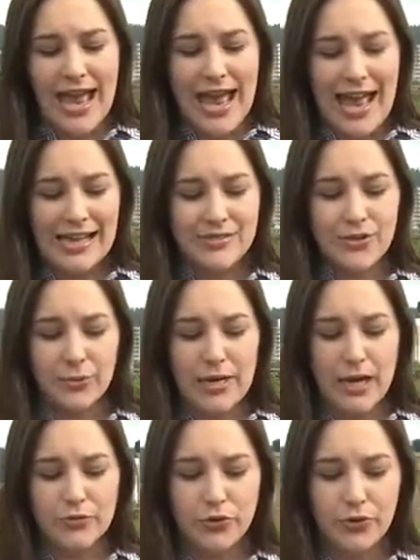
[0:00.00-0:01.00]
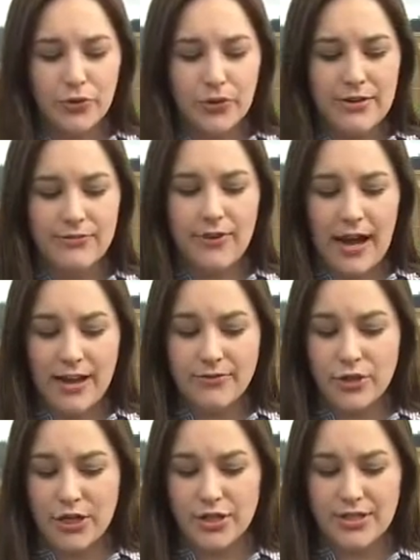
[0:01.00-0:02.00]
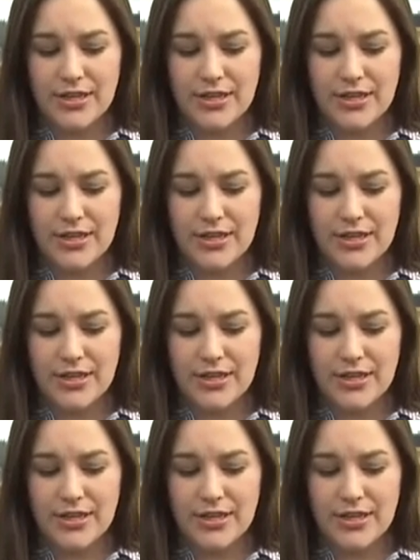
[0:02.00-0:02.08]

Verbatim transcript: has 335 judges